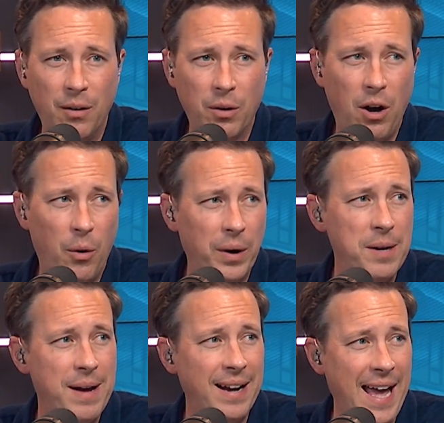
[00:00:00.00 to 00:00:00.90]
We're all worried
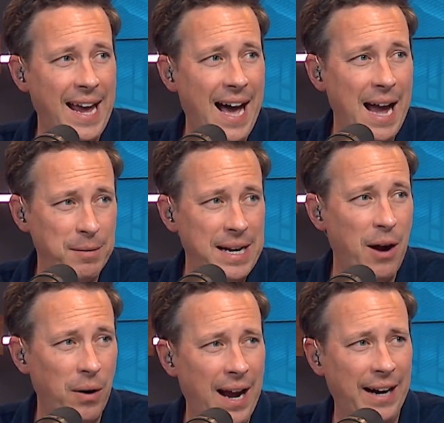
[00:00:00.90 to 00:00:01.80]
about AI, but
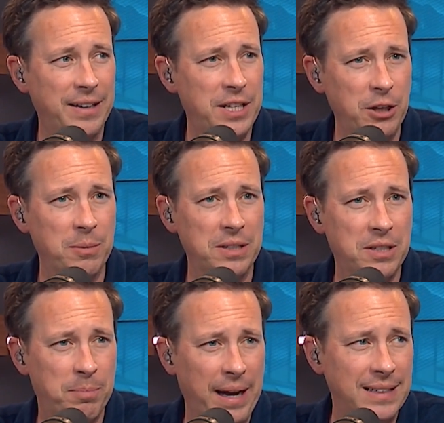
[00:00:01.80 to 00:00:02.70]
now we're hiring humans
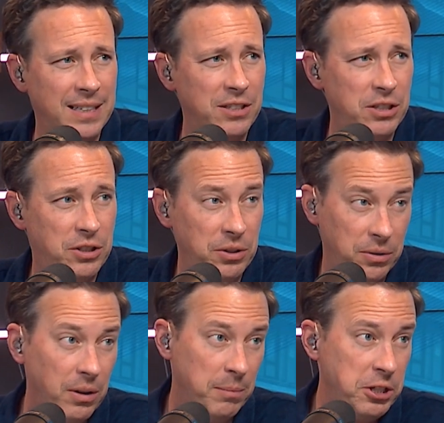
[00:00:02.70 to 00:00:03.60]
to pay attention
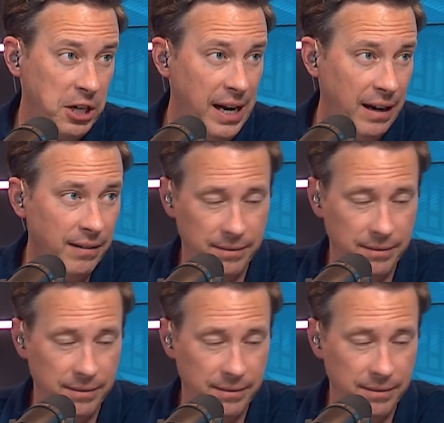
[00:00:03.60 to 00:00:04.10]
to a machine.